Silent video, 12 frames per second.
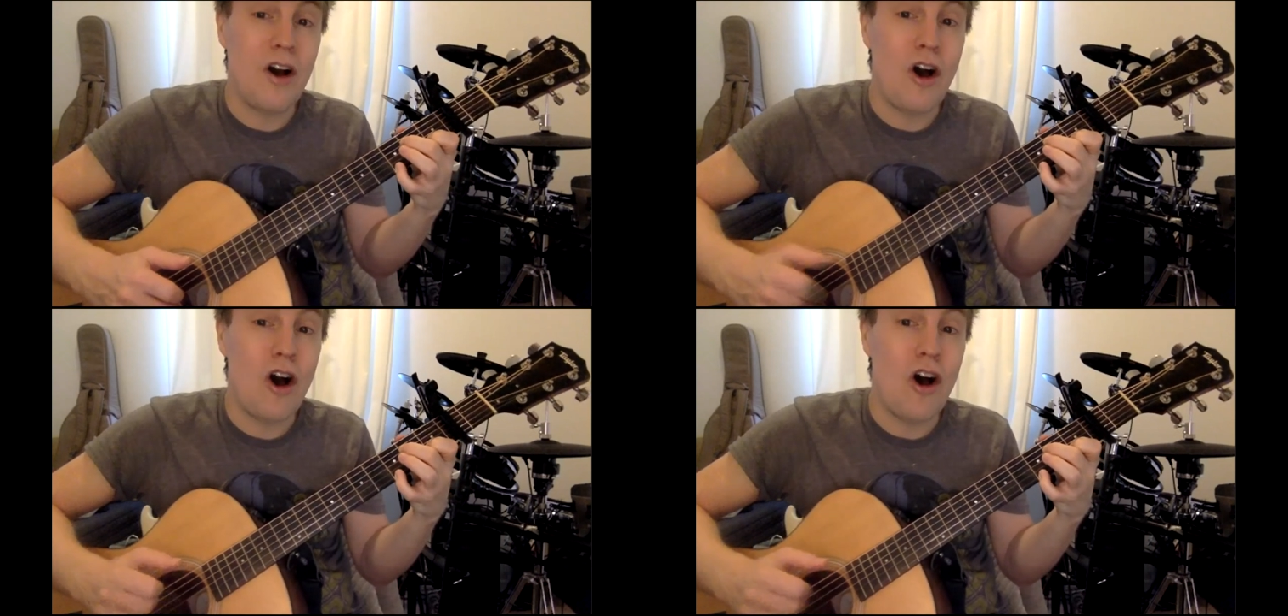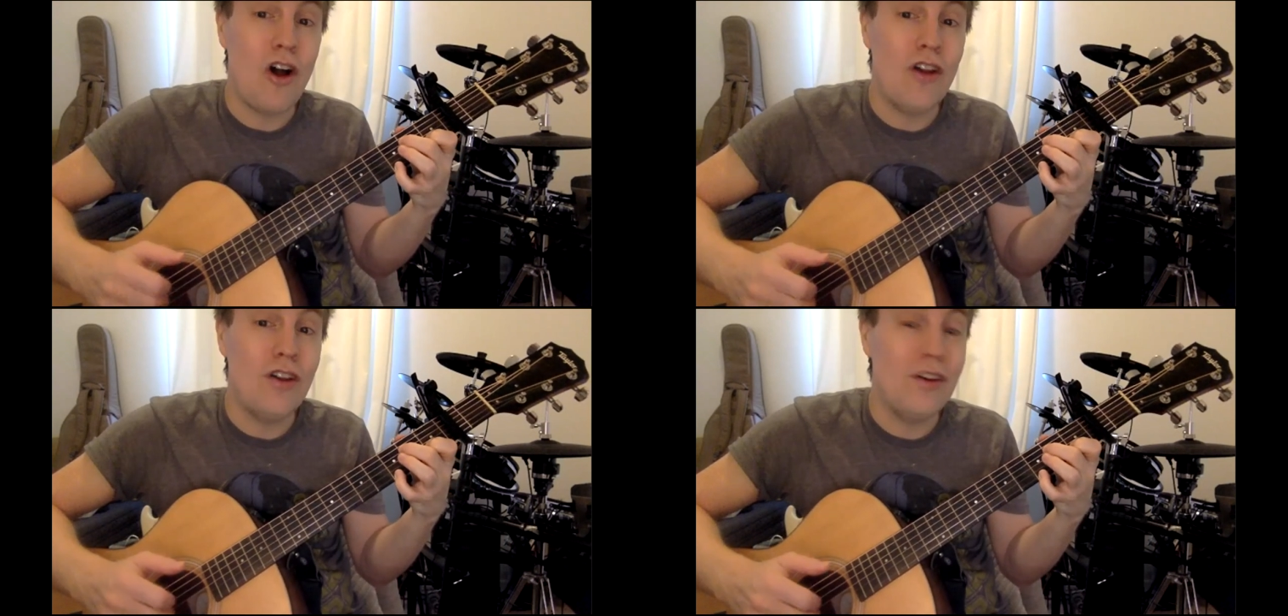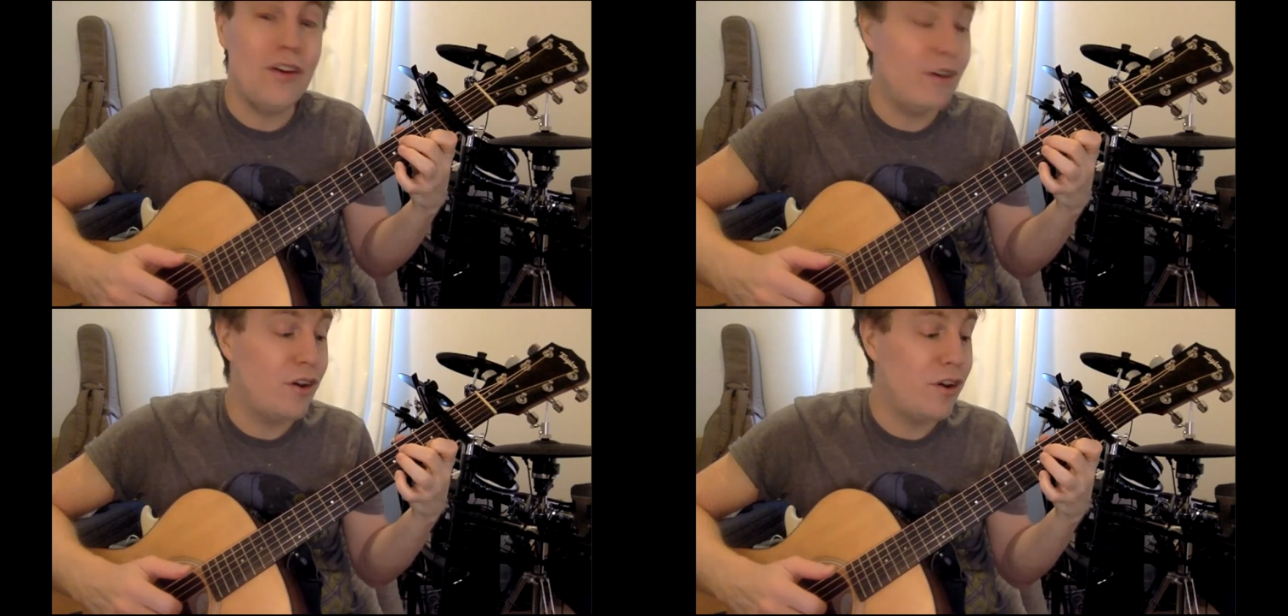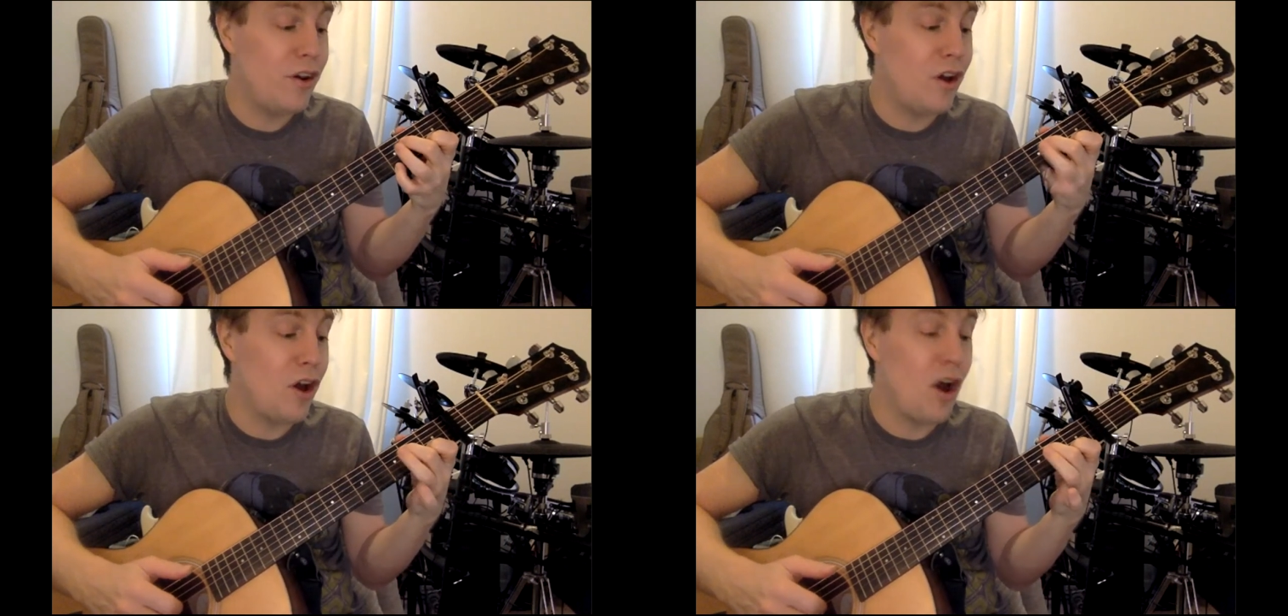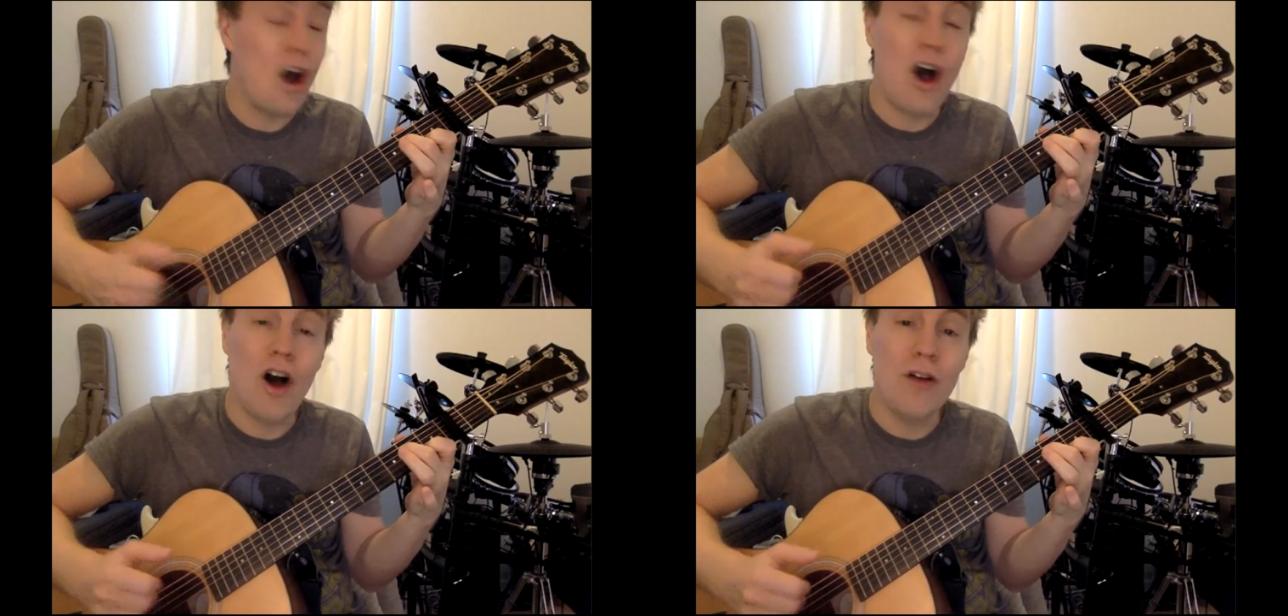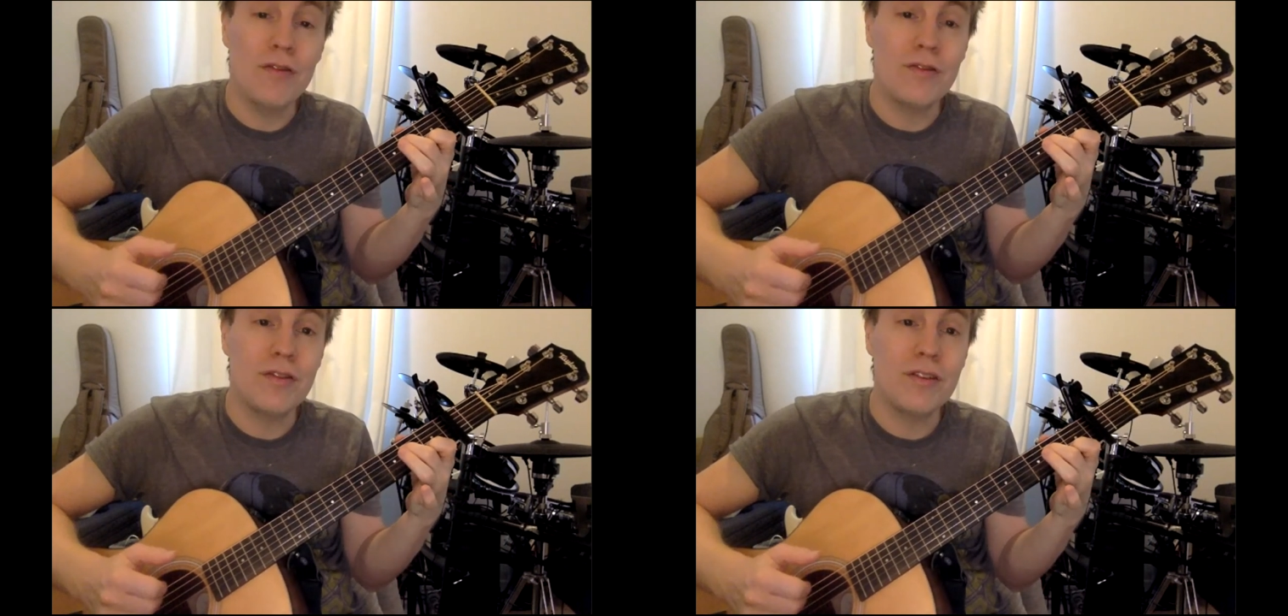On,
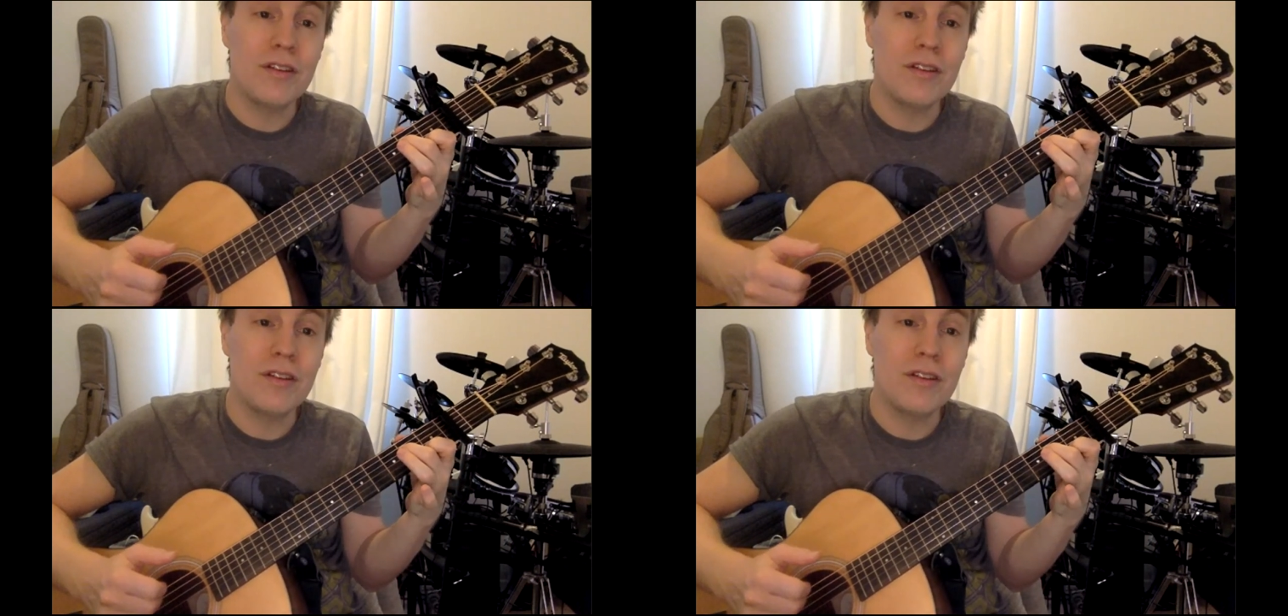off.